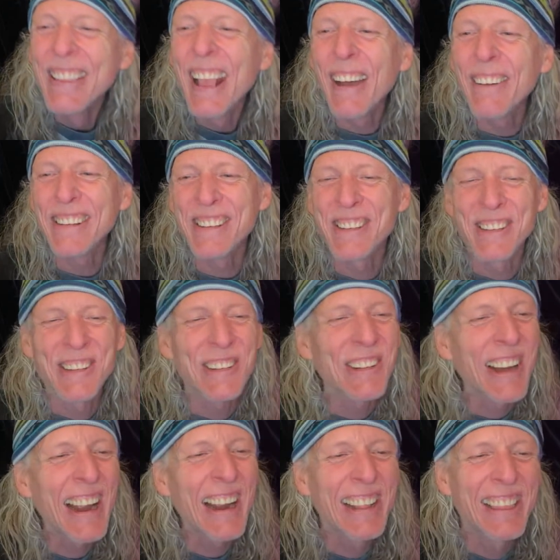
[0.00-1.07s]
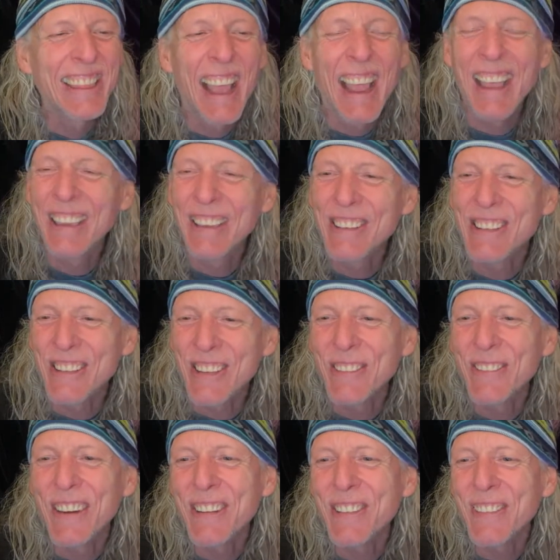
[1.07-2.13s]
That was great. Thank you so
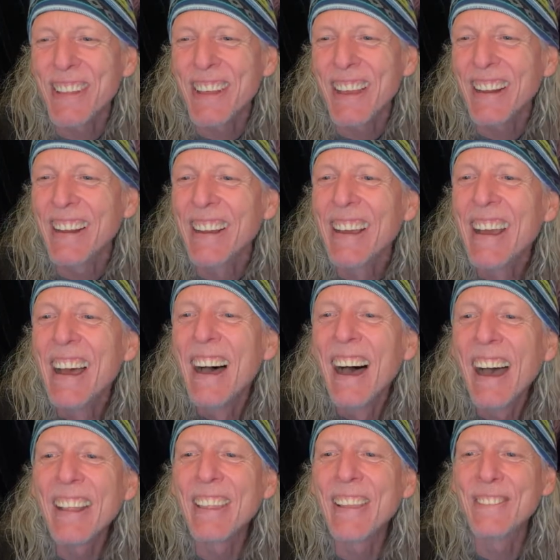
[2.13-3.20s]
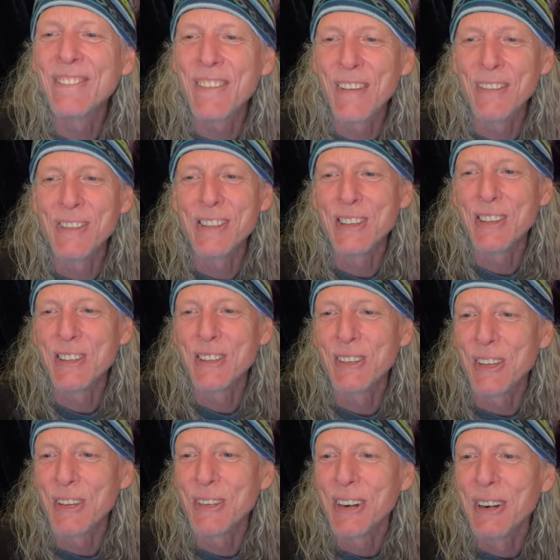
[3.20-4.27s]
much for that. I love people with sense of
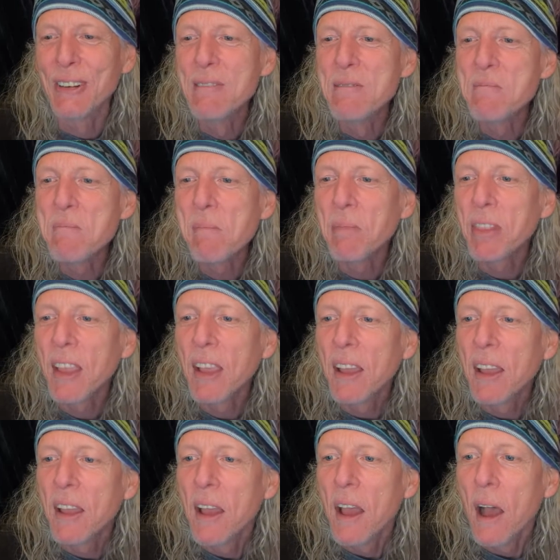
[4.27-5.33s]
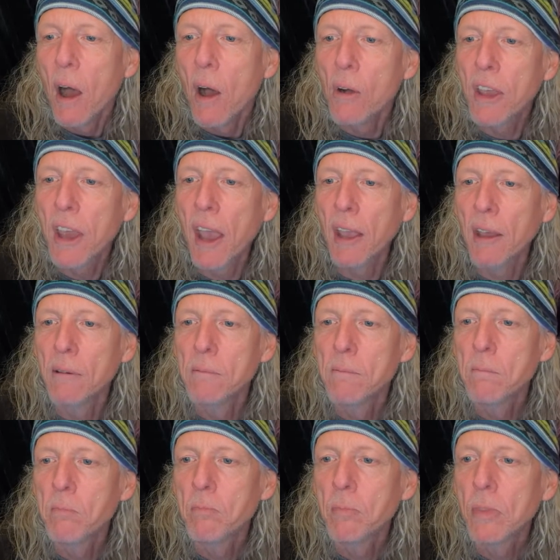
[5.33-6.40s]
humor. Okay.
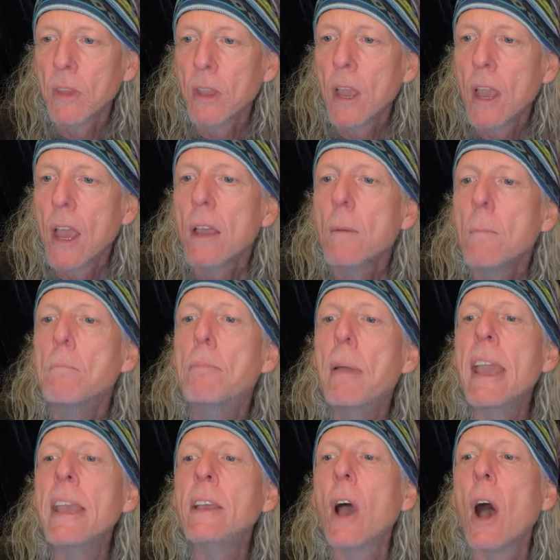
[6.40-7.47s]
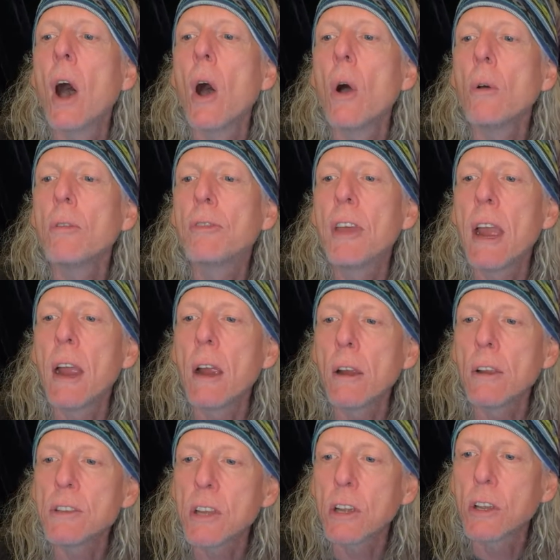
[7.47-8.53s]
Bingo.
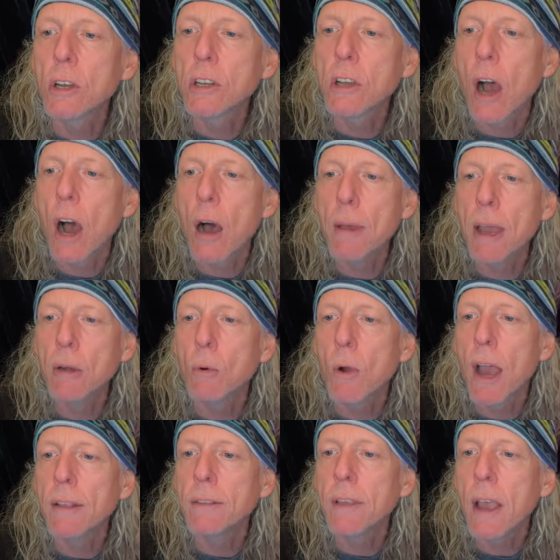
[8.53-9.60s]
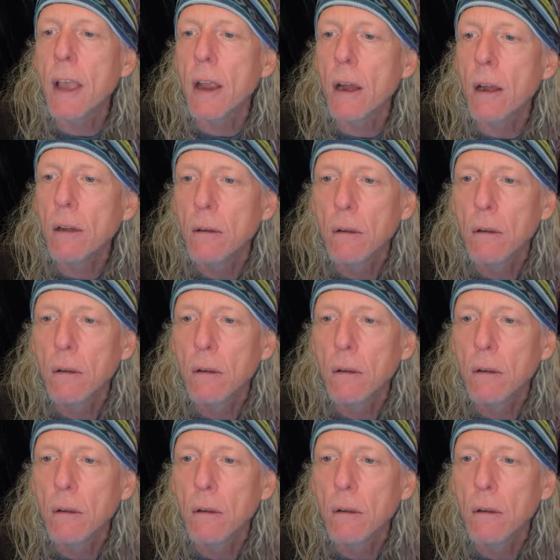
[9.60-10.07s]
There's a good comment right there.